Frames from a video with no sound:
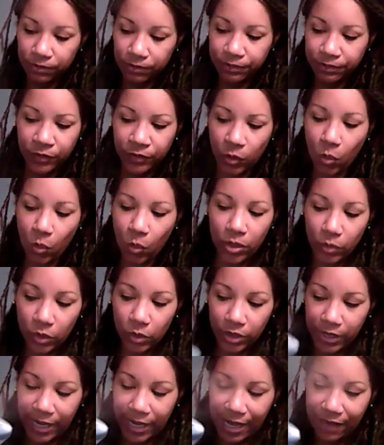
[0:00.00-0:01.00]

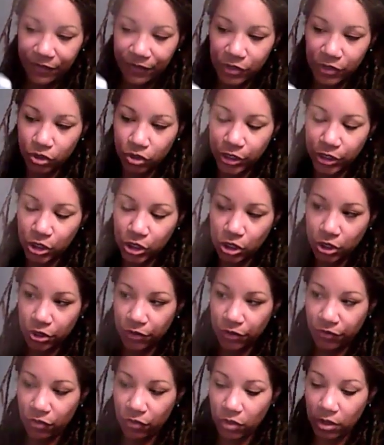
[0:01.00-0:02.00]
1.5, his dreads started to
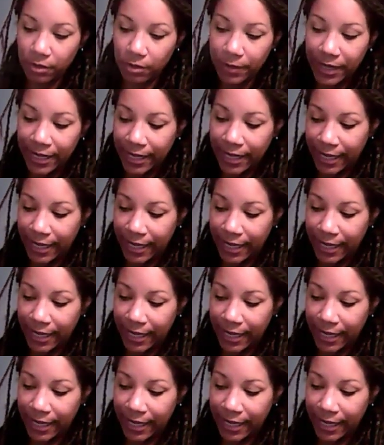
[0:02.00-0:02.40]
form.